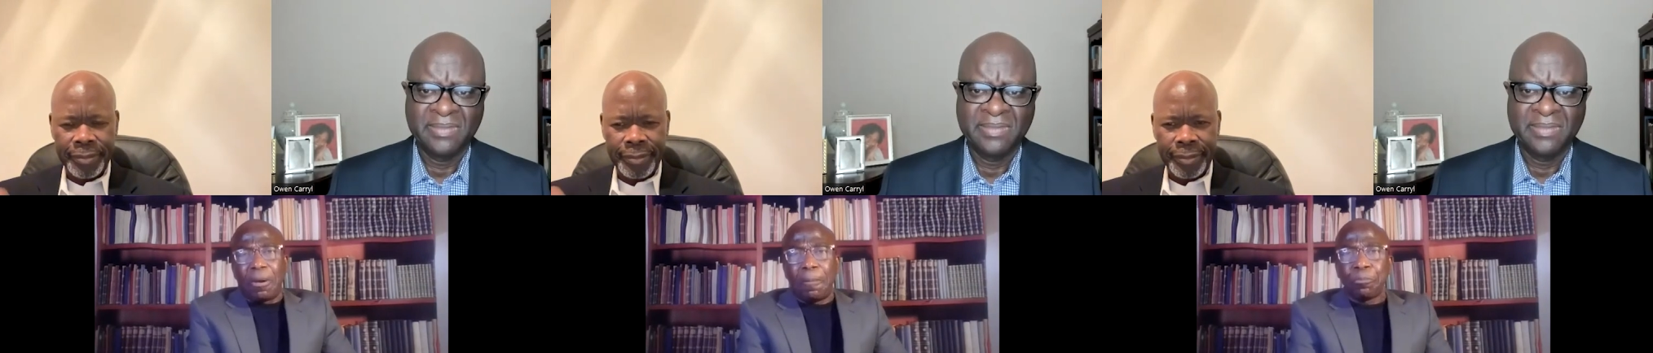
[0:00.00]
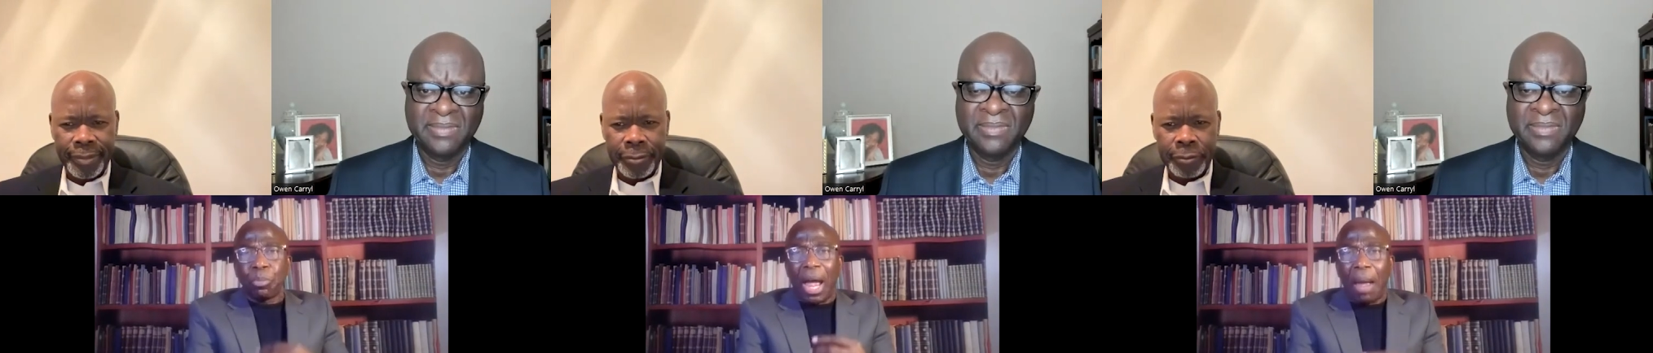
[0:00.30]
Speaker 1: there
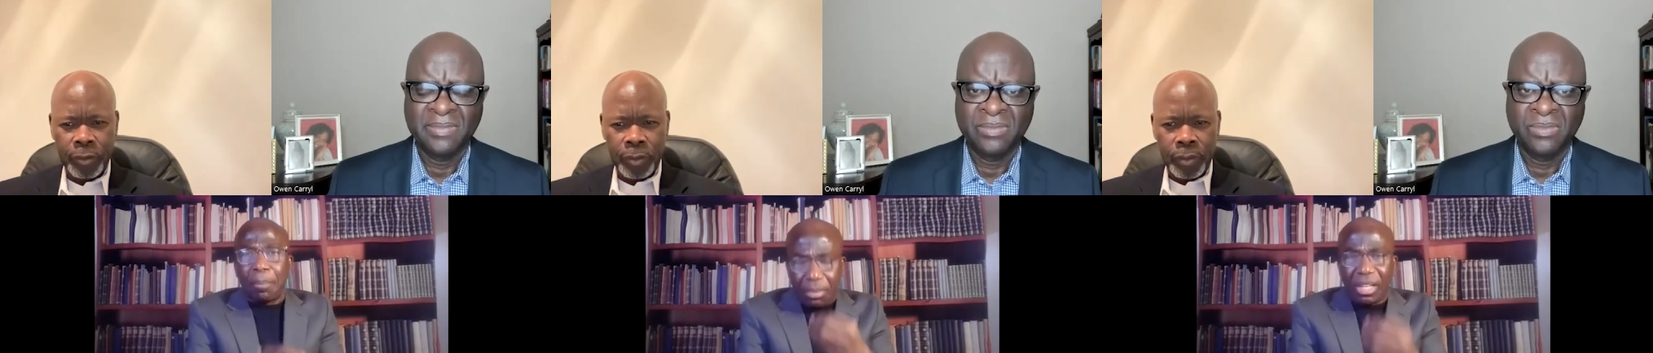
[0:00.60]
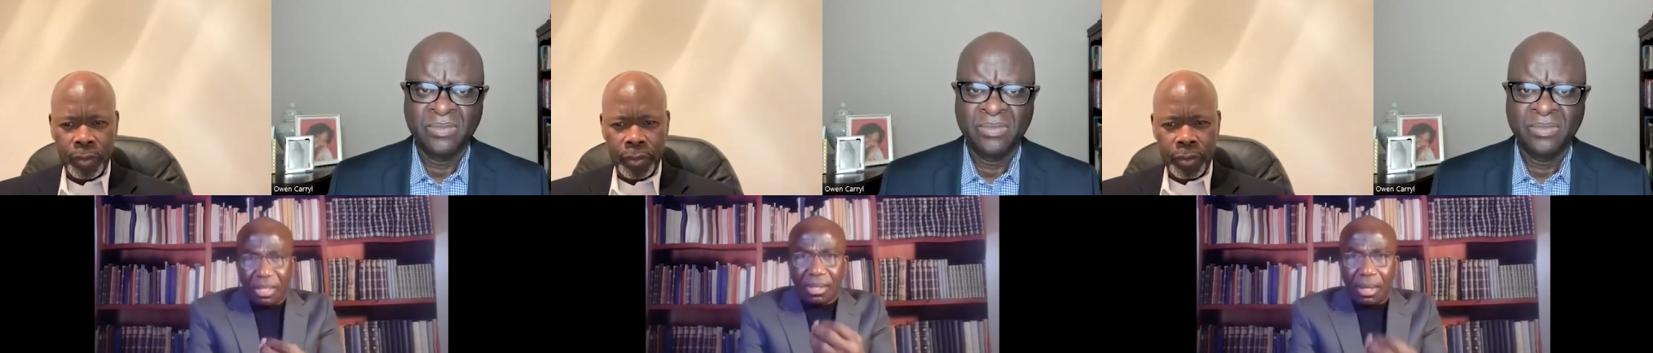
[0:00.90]
um,
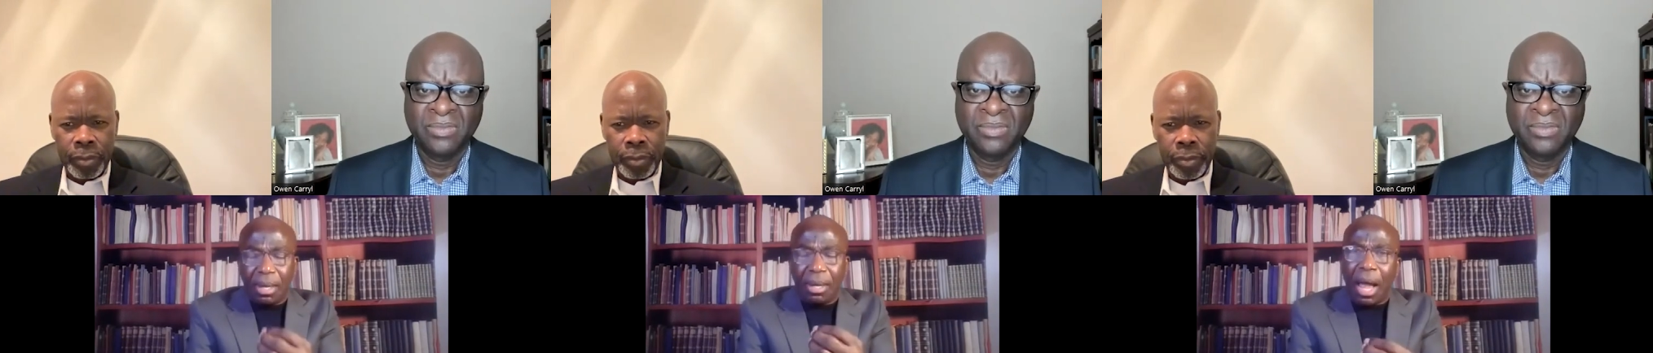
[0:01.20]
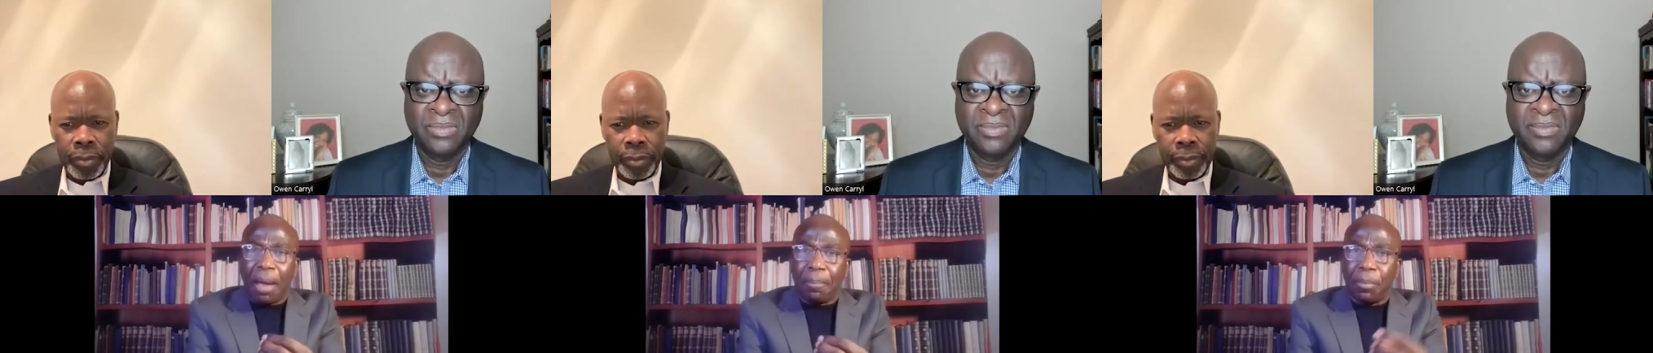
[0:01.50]
this, uh,
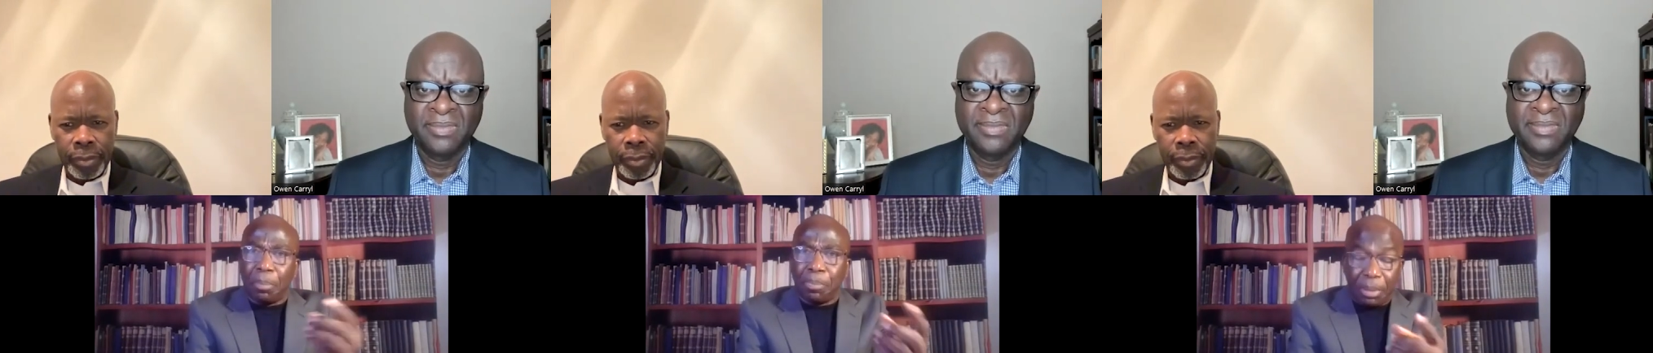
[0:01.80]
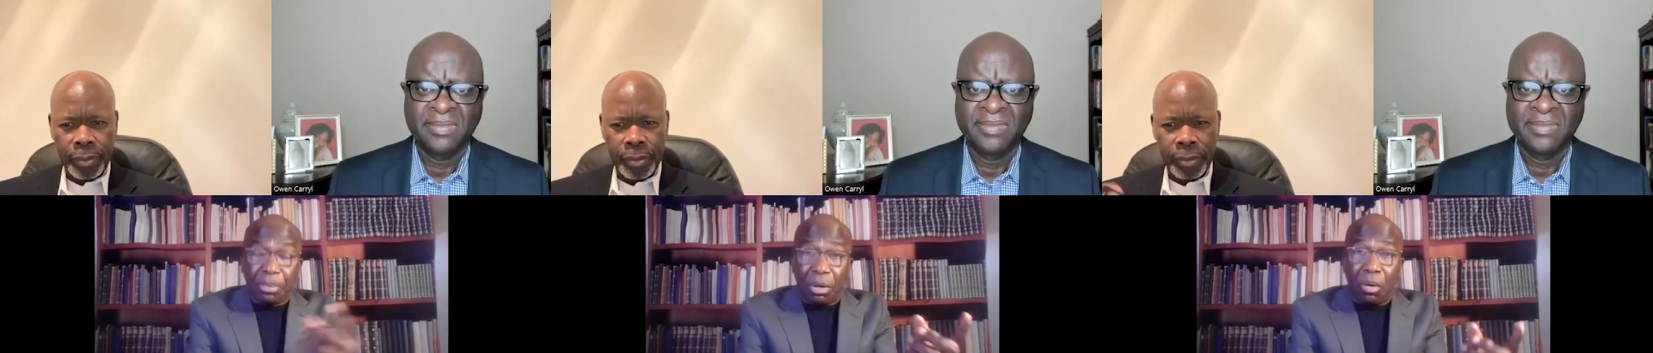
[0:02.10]
um,
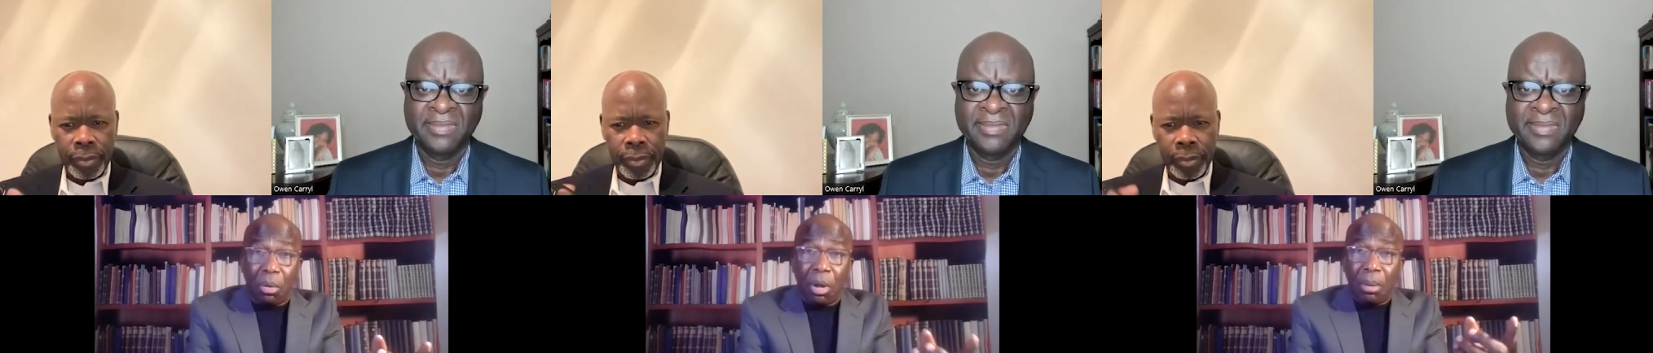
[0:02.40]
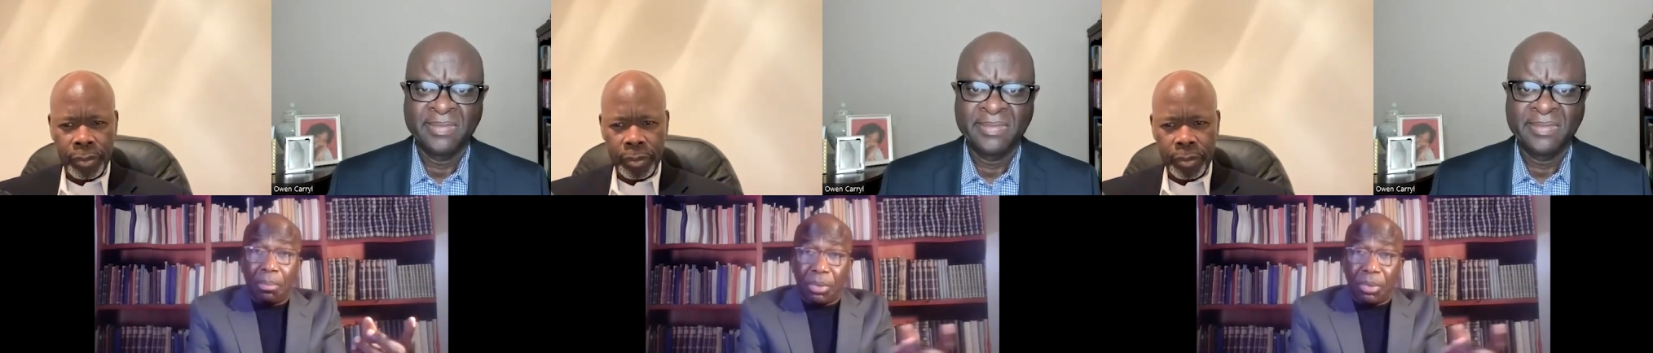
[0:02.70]
you know,